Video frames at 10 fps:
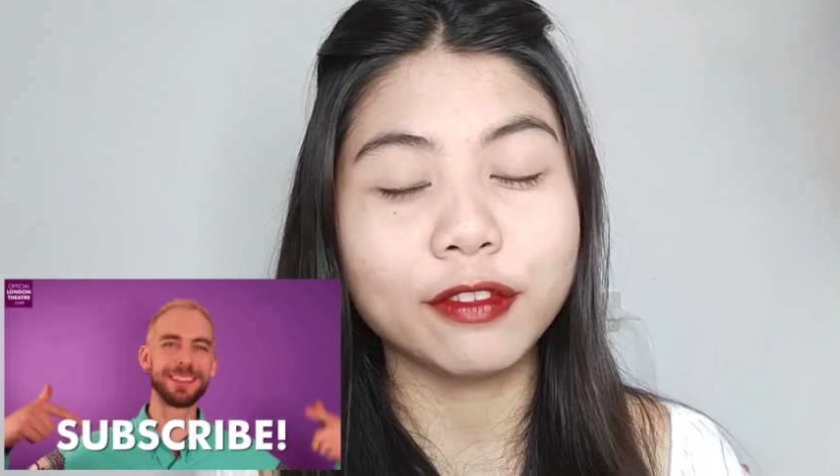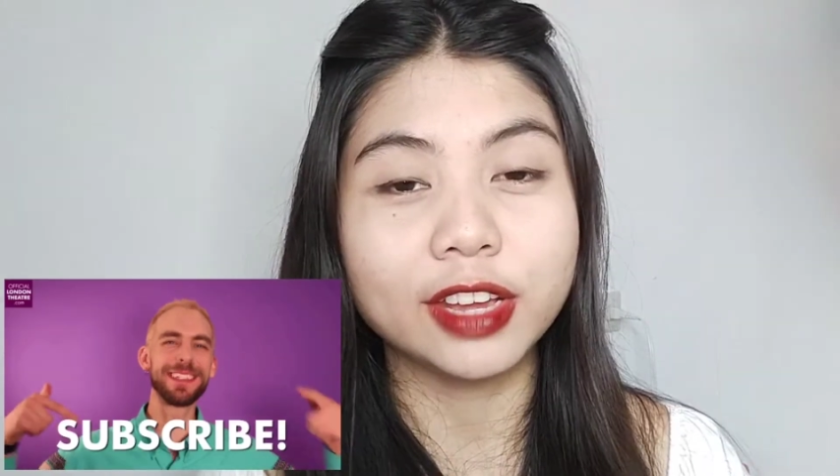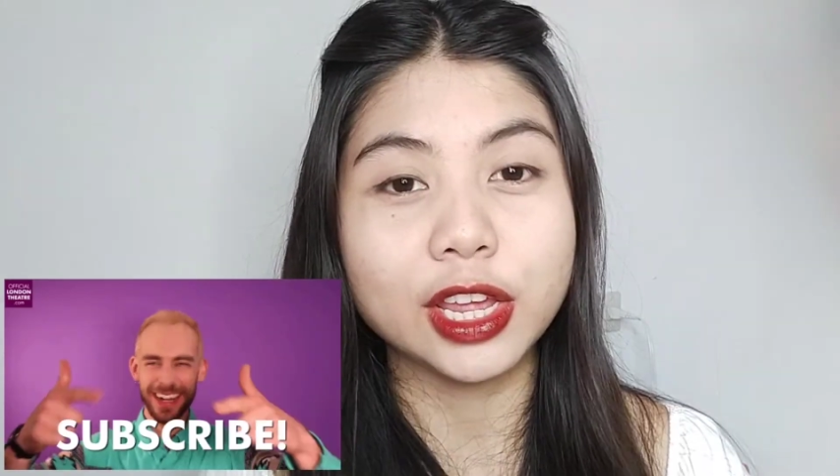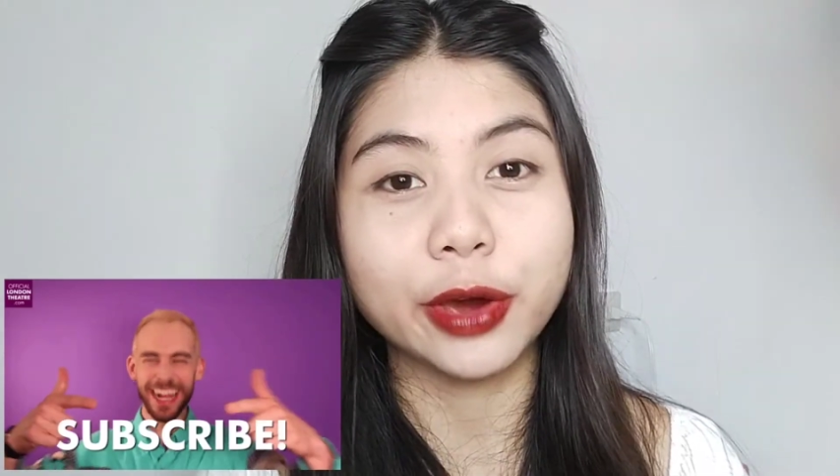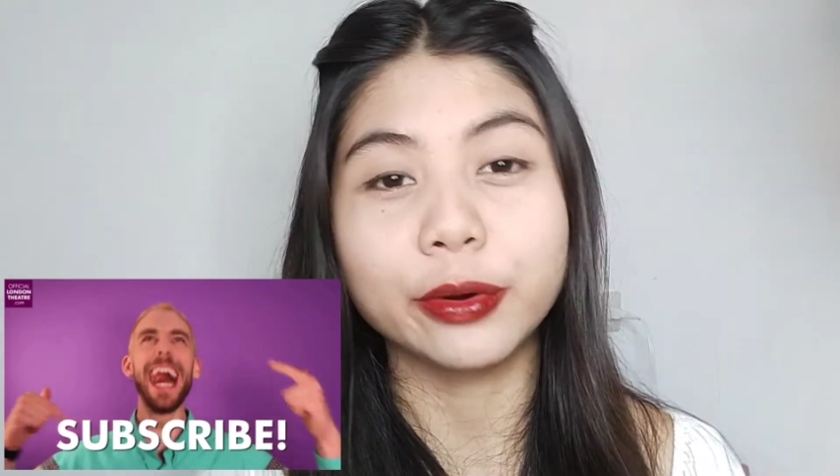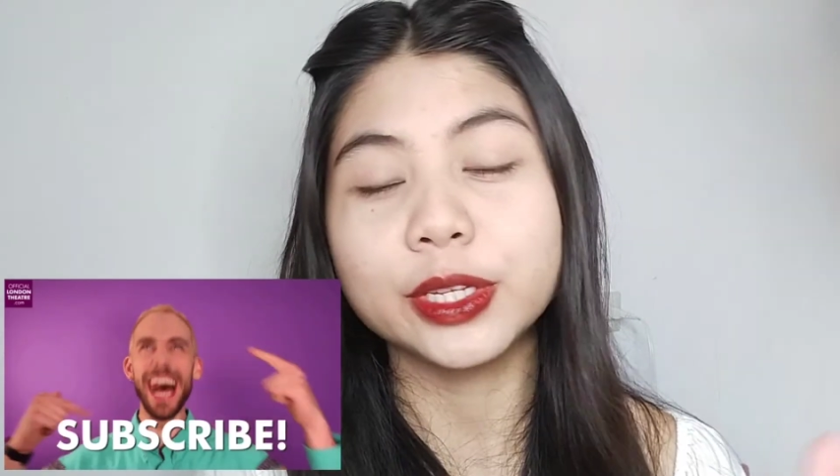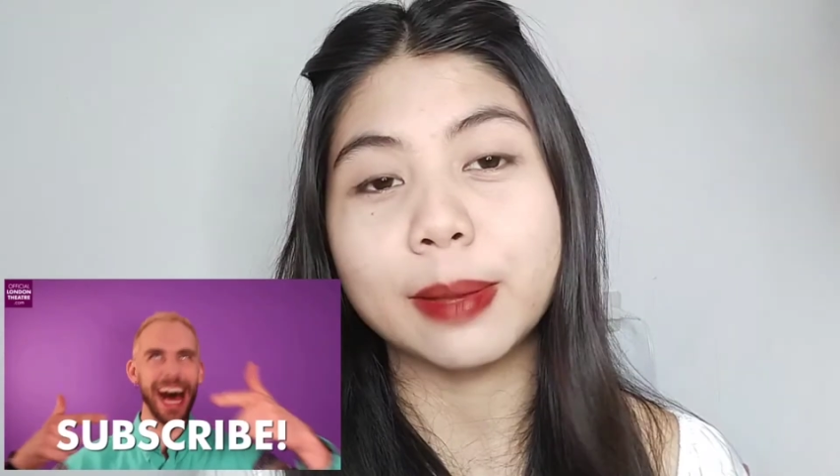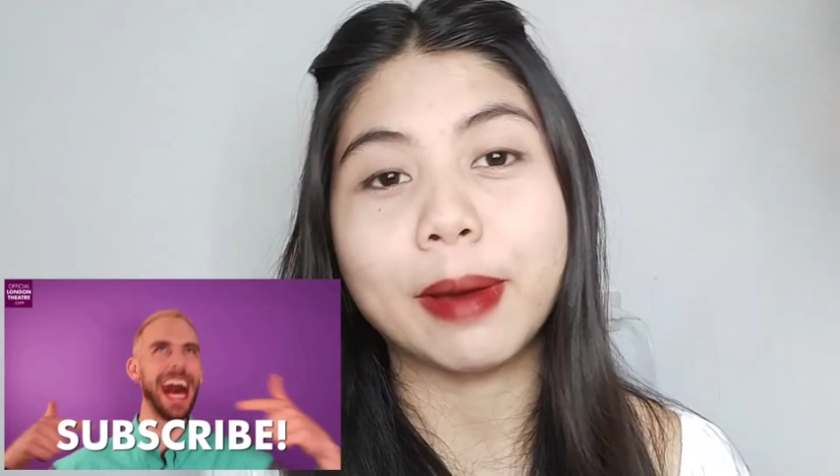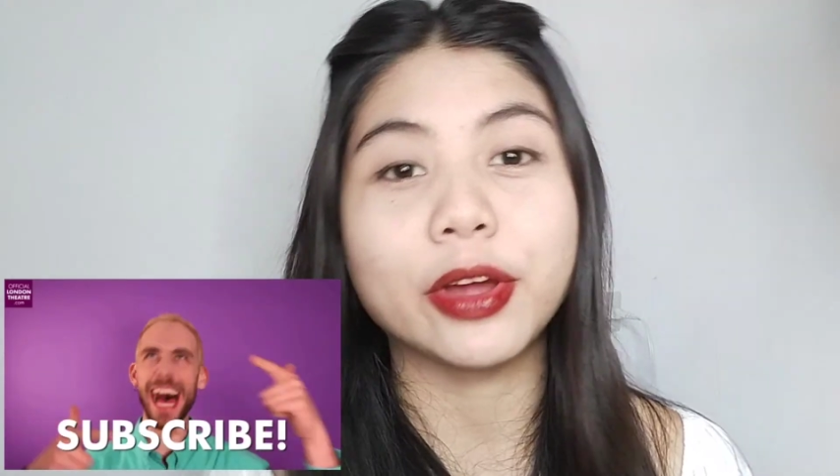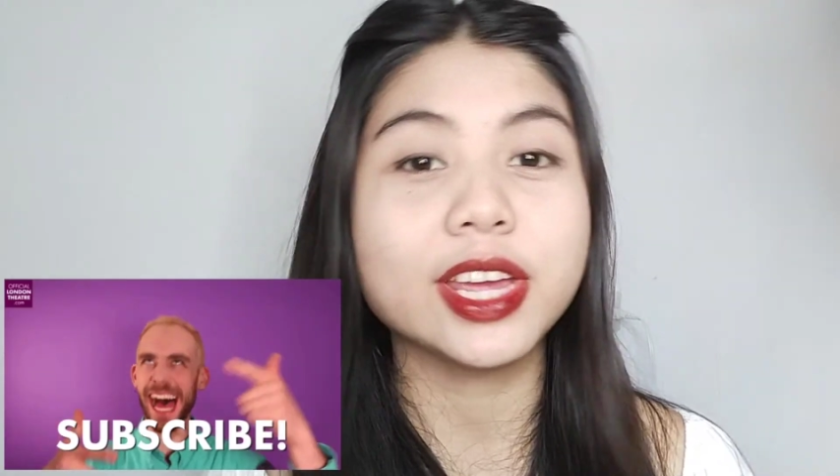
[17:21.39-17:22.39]

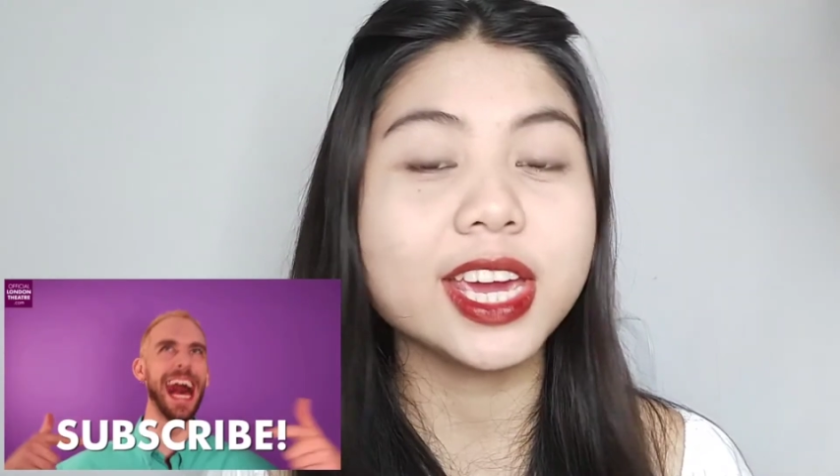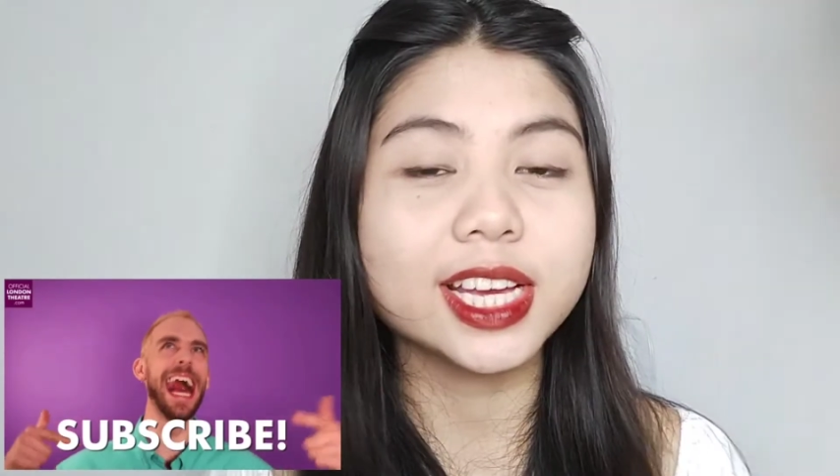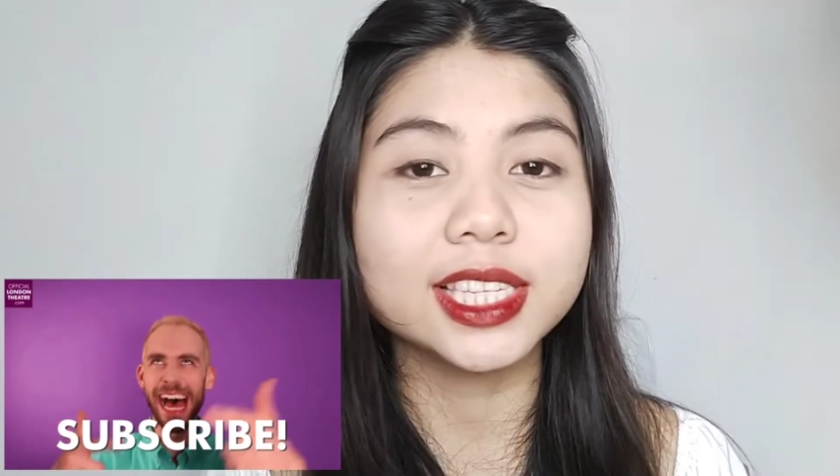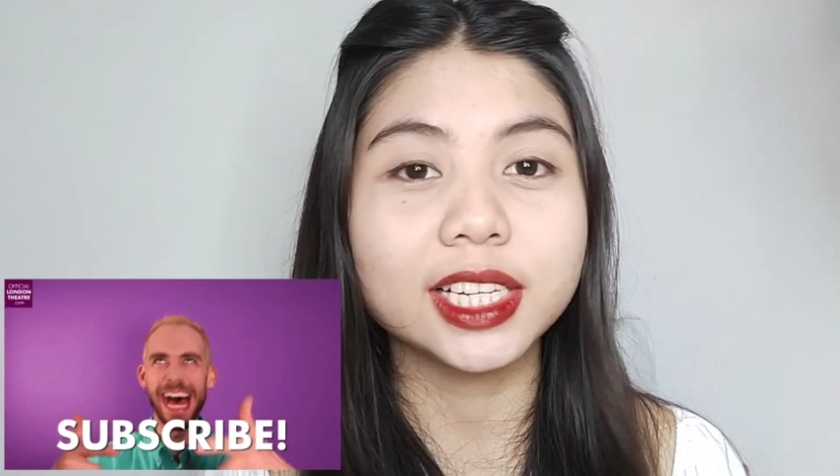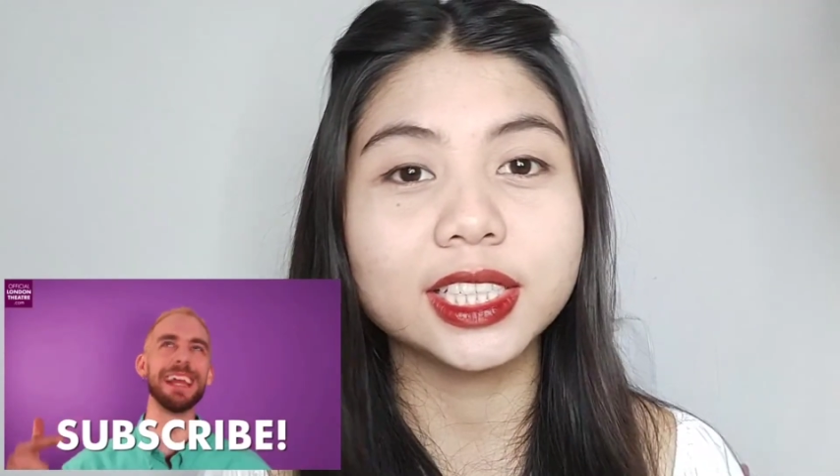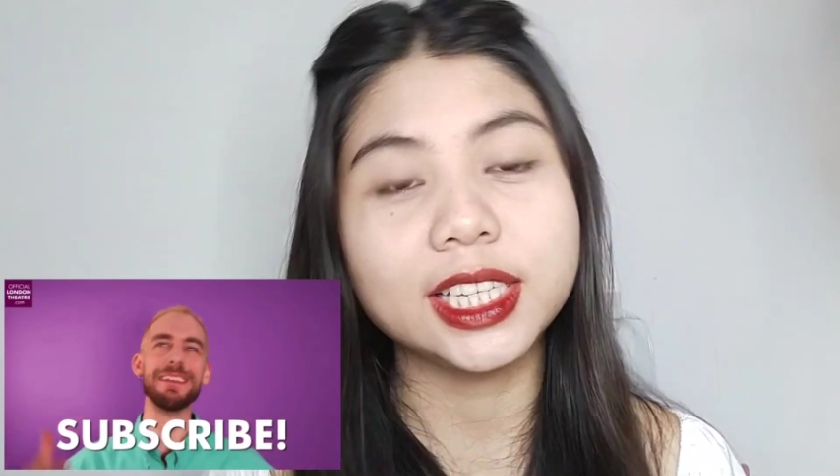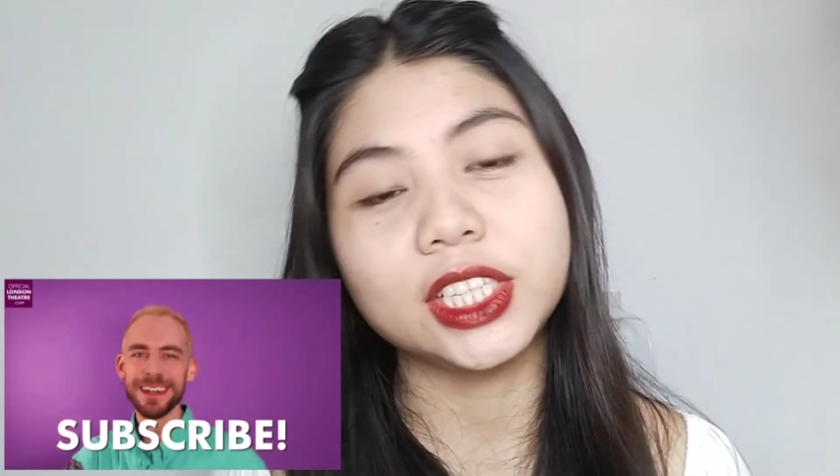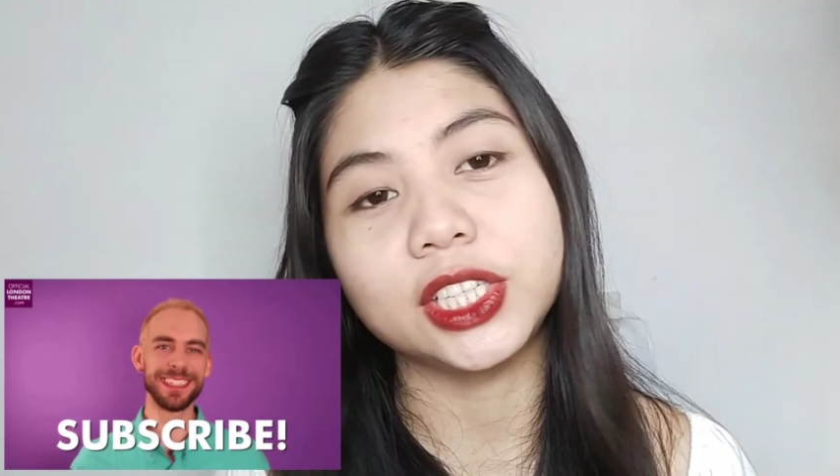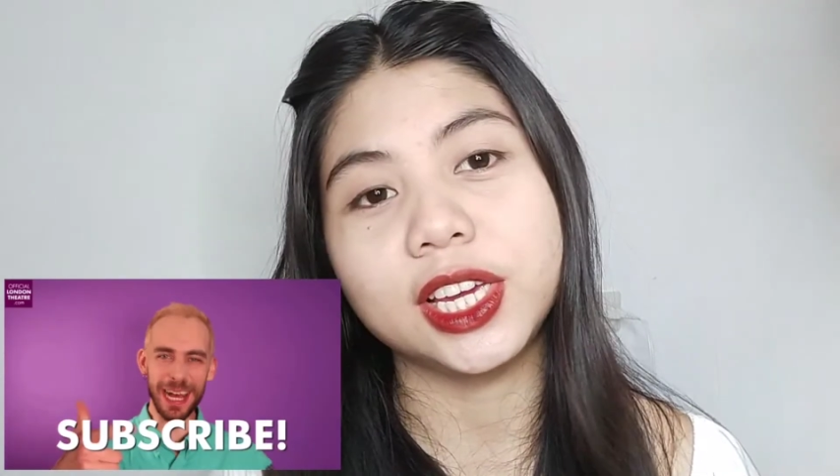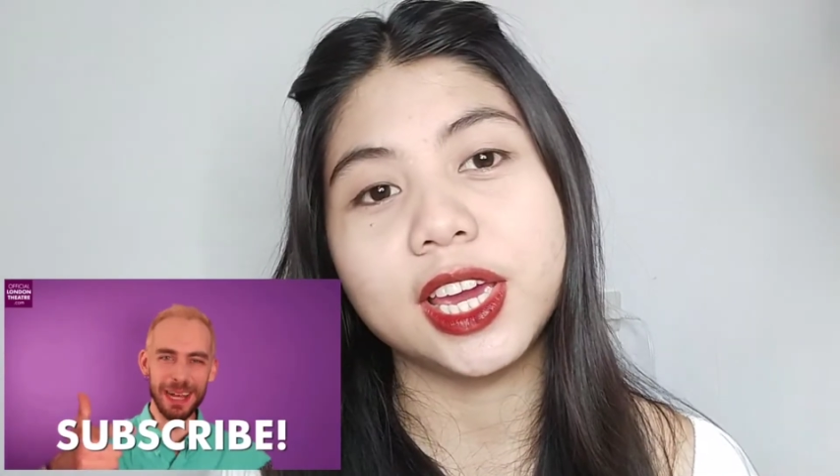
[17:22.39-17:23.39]
videos about ESL
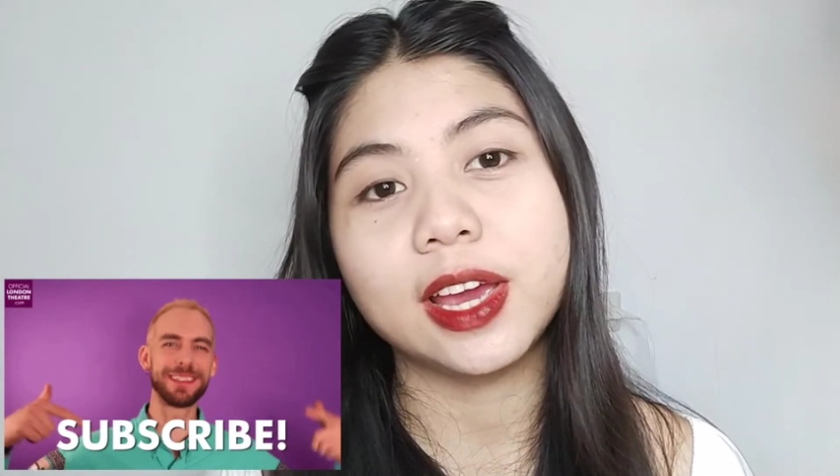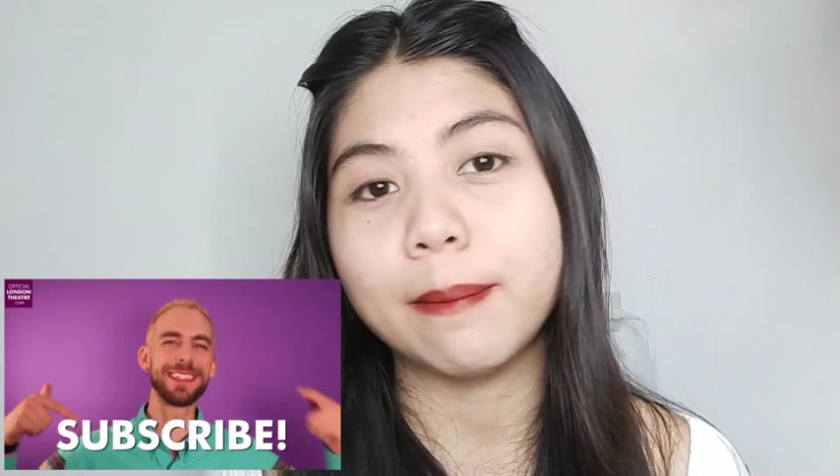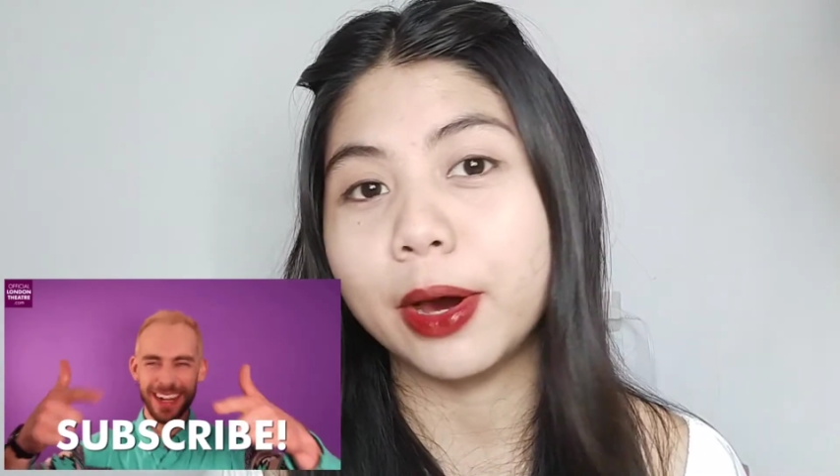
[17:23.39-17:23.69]
teaching,